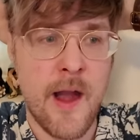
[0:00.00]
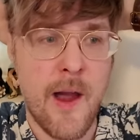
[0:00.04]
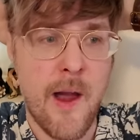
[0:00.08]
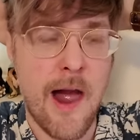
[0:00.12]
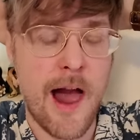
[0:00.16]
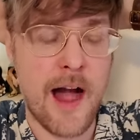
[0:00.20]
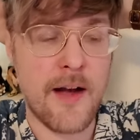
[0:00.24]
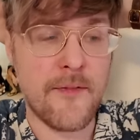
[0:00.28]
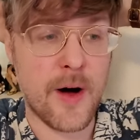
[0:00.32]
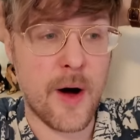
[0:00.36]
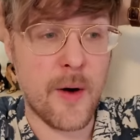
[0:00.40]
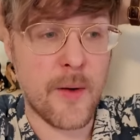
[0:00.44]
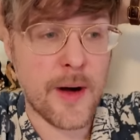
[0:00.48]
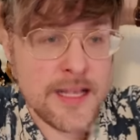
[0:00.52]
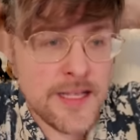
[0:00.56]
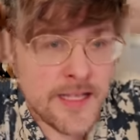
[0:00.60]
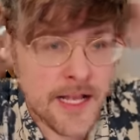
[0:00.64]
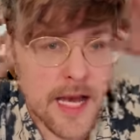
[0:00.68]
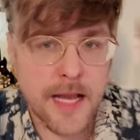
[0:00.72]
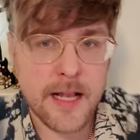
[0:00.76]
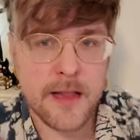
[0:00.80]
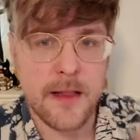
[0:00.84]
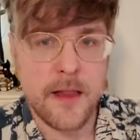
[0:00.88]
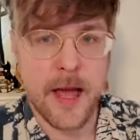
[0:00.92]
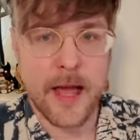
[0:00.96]
I've always
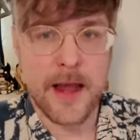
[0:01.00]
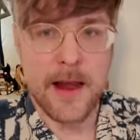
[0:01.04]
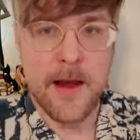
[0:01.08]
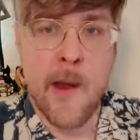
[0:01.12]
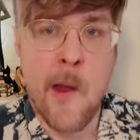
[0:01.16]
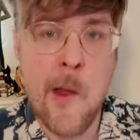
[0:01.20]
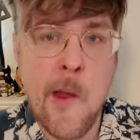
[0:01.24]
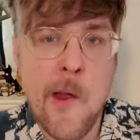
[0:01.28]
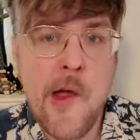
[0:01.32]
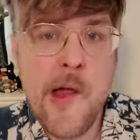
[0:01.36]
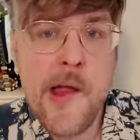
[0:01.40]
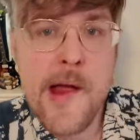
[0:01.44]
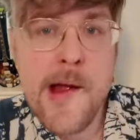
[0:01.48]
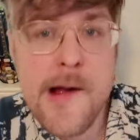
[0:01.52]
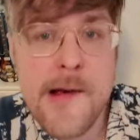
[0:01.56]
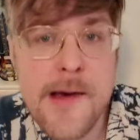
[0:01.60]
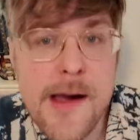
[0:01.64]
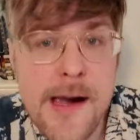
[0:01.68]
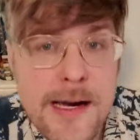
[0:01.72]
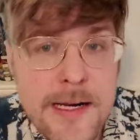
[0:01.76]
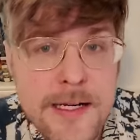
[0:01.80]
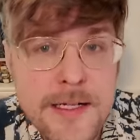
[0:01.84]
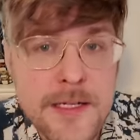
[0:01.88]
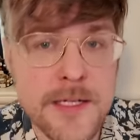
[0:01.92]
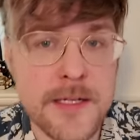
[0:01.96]
kind of like, you know,
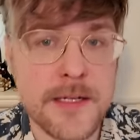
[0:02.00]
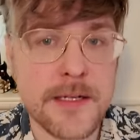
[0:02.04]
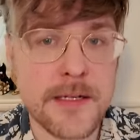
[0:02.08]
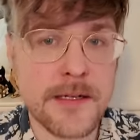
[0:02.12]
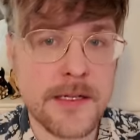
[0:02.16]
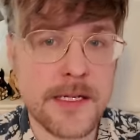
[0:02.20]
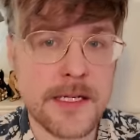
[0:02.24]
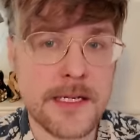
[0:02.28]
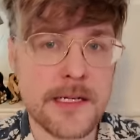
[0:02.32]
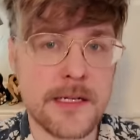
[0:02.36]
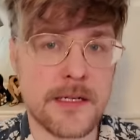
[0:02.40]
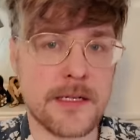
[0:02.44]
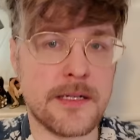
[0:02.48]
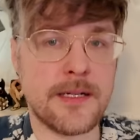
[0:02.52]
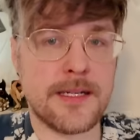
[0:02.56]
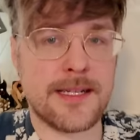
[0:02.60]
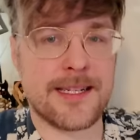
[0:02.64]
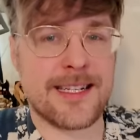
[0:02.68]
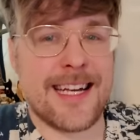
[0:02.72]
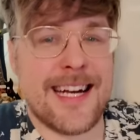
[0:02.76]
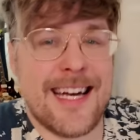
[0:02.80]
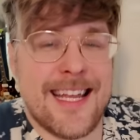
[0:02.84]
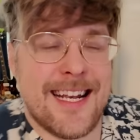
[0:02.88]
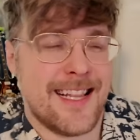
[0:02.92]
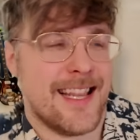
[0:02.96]
hunched a little and
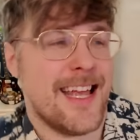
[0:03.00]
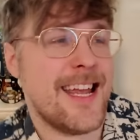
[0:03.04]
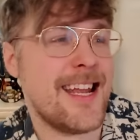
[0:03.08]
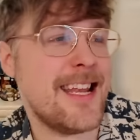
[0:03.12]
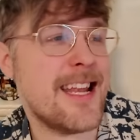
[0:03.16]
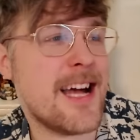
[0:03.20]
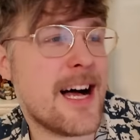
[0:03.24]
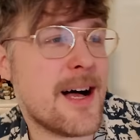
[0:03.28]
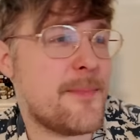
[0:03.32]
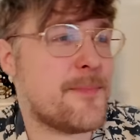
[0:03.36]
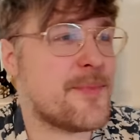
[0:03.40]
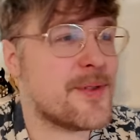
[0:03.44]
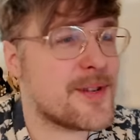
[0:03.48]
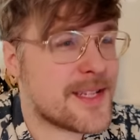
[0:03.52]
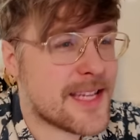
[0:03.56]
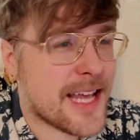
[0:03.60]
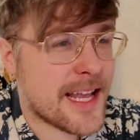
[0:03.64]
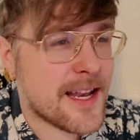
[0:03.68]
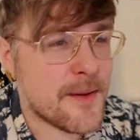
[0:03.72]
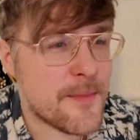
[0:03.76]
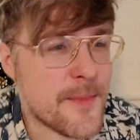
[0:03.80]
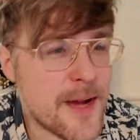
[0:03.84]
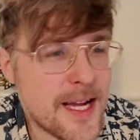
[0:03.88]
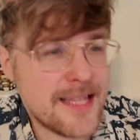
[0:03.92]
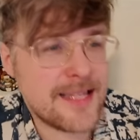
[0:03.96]
kind of like not
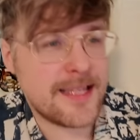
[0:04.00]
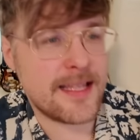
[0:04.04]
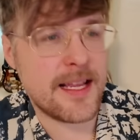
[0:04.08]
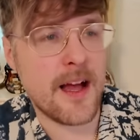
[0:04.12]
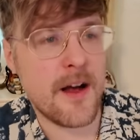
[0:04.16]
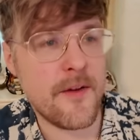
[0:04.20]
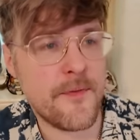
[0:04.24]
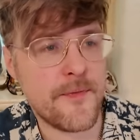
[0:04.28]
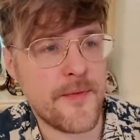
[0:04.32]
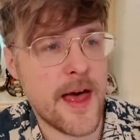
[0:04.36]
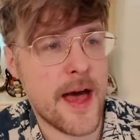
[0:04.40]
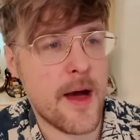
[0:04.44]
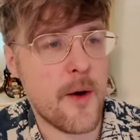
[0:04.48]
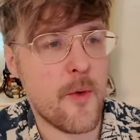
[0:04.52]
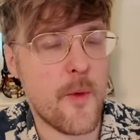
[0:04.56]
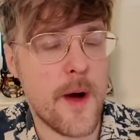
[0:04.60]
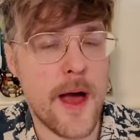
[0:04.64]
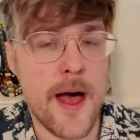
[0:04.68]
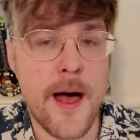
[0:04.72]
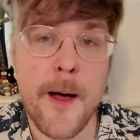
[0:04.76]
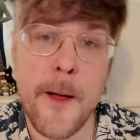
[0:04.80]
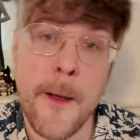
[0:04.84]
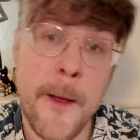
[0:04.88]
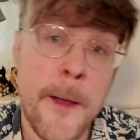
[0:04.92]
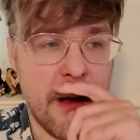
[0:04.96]
presented myself that
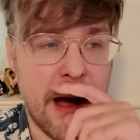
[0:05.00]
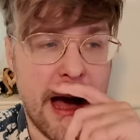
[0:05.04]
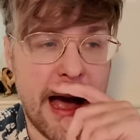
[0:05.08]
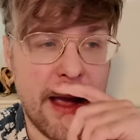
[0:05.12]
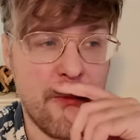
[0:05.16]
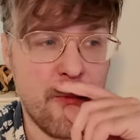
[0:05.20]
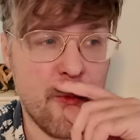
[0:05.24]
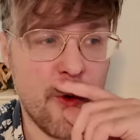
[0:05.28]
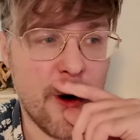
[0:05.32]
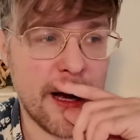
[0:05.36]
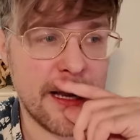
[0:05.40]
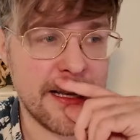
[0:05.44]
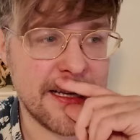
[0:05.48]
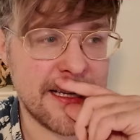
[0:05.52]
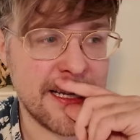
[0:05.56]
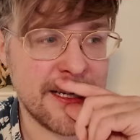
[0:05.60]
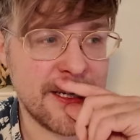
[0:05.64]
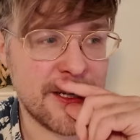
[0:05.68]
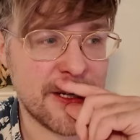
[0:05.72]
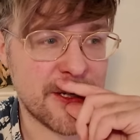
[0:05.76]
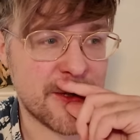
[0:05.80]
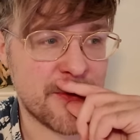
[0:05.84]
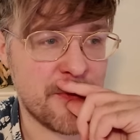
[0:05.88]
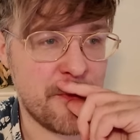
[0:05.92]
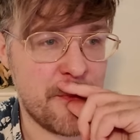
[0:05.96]
well. I want to
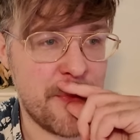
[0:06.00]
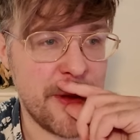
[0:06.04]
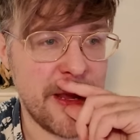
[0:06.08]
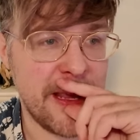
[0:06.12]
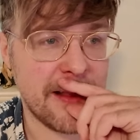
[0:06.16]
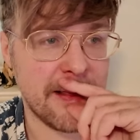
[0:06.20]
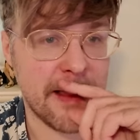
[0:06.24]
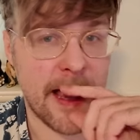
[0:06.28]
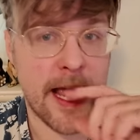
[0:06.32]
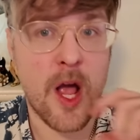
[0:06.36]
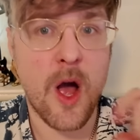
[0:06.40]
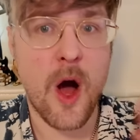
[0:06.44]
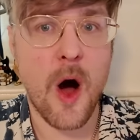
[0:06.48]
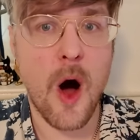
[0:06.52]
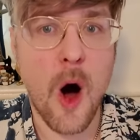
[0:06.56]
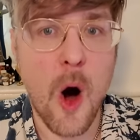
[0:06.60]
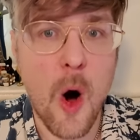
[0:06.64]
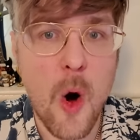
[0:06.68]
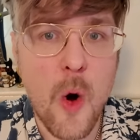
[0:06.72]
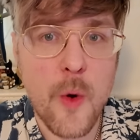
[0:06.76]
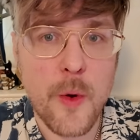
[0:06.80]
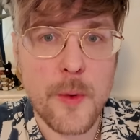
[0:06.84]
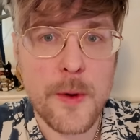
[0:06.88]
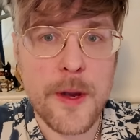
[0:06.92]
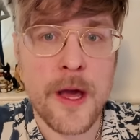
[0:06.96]
just be like
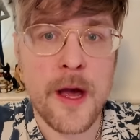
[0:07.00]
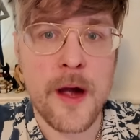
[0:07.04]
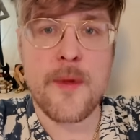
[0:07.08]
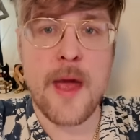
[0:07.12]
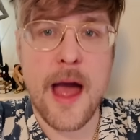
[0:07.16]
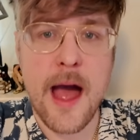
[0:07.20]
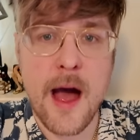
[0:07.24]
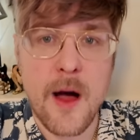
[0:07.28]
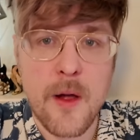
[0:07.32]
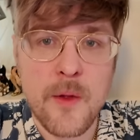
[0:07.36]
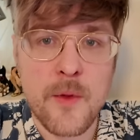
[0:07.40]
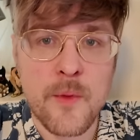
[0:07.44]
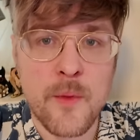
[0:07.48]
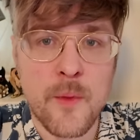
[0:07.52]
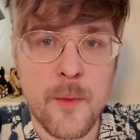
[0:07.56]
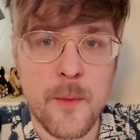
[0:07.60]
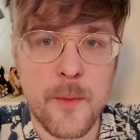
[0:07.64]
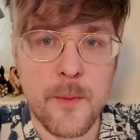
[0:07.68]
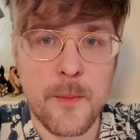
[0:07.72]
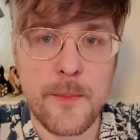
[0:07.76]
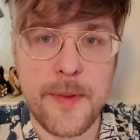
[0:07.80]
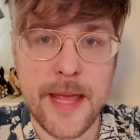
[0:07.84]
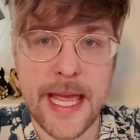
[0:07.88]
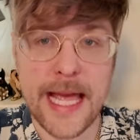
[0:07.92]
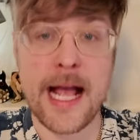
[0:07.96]
own how
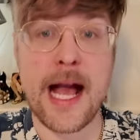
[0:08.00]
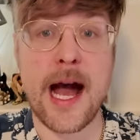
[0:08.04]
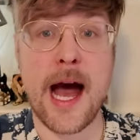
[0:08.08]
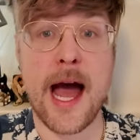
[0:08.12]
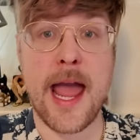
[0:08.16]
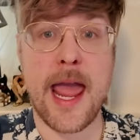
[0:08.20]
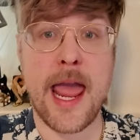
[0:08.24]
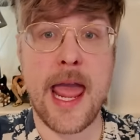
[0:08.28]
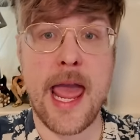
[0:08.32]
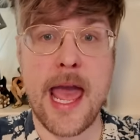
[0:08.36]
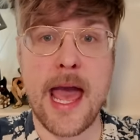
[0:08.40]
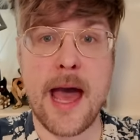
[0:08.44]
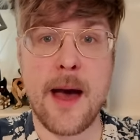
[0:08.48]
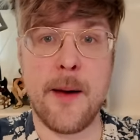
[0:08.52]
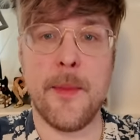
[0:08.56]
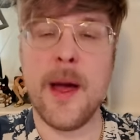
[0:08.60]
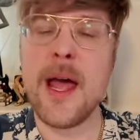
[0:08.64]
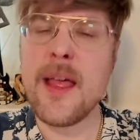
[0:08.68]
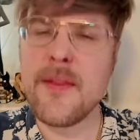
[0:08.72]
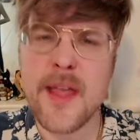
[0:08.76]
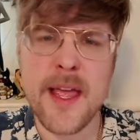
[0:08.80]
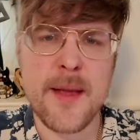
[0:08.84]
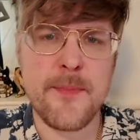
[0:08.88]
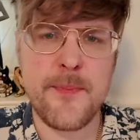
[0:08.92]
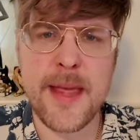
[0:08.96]
big I am
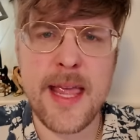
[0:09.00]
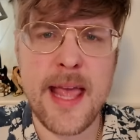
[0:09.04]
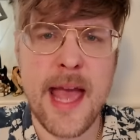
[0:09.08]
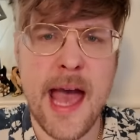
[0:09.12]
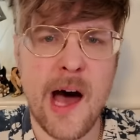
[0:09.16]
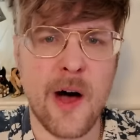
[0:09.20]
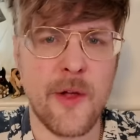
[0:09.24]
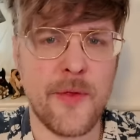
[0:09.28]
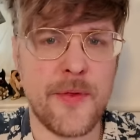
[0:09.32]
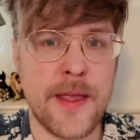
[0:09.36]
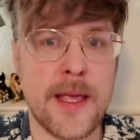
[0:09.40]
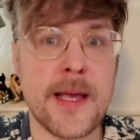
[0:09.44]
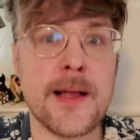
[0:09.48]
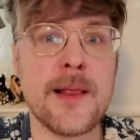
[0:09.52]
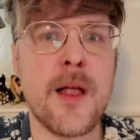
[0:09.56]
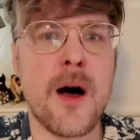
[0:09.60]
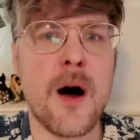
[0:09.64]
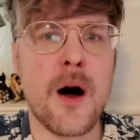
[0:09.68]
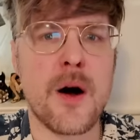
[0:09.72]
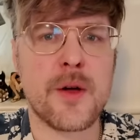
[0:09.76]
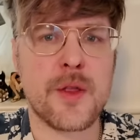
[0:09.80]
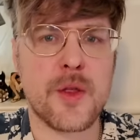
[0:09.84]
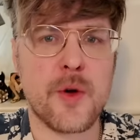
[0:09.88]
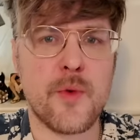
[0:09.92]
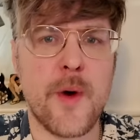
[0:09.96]
and like be healthy
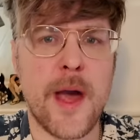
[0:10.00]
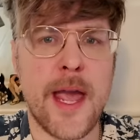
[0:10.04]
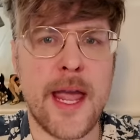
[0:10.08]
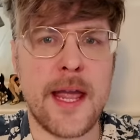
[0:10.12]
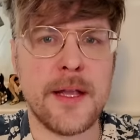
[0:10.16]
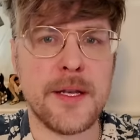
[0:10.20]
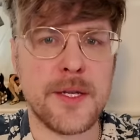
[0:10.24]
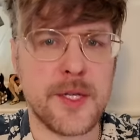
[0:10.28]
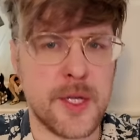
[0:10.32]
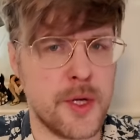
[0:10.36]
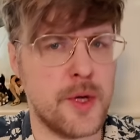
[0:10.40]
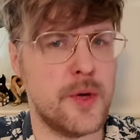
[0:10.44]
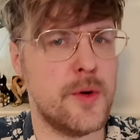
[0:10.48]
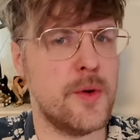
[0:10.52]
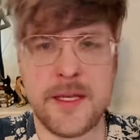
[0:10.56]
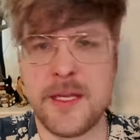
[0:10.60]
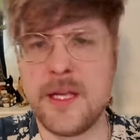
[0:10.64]
along the way too.